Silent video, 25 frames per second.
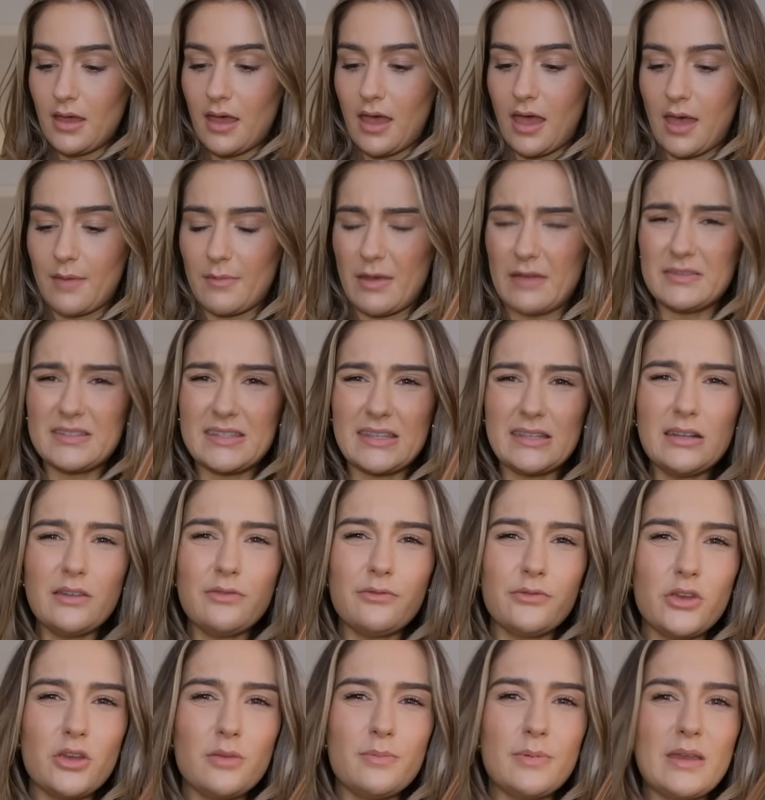I've seen a
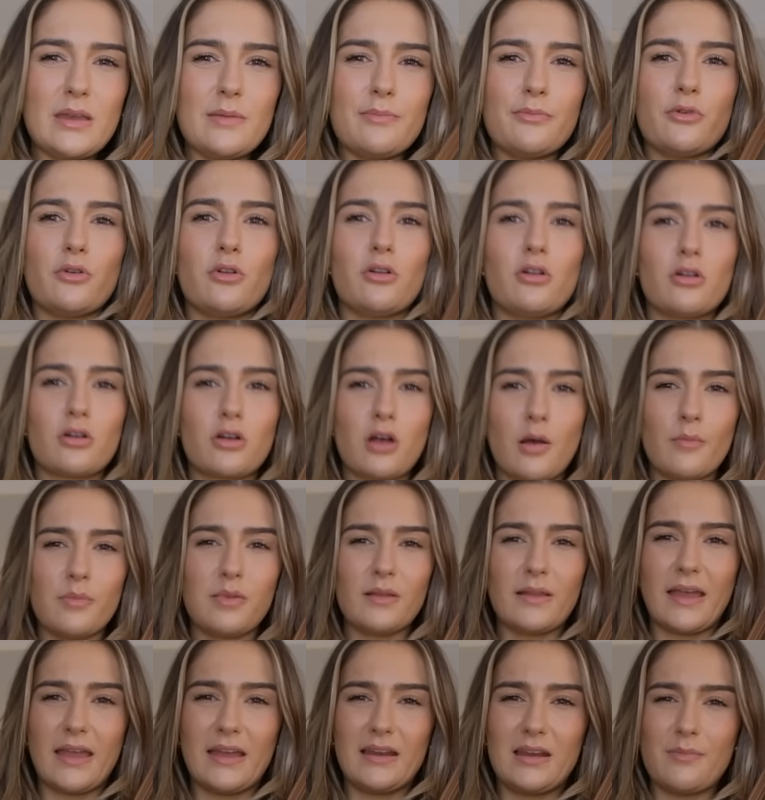few people
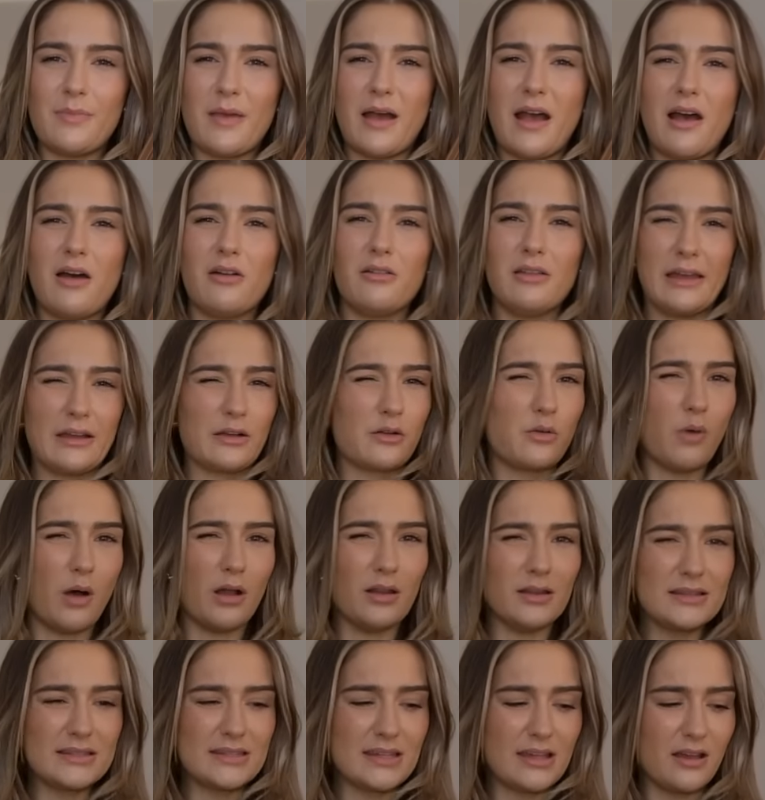complain about like
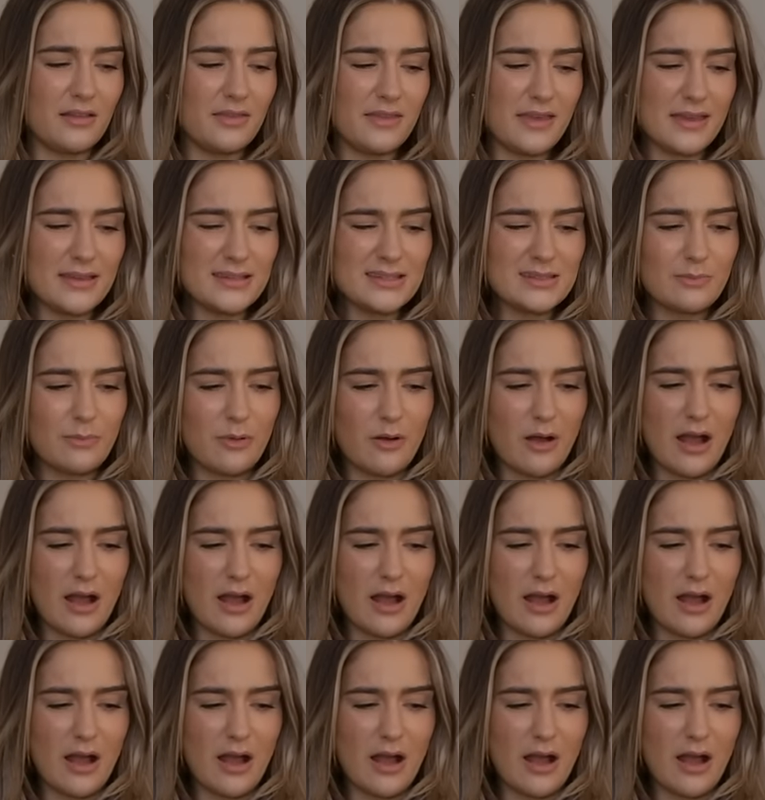quality on this, but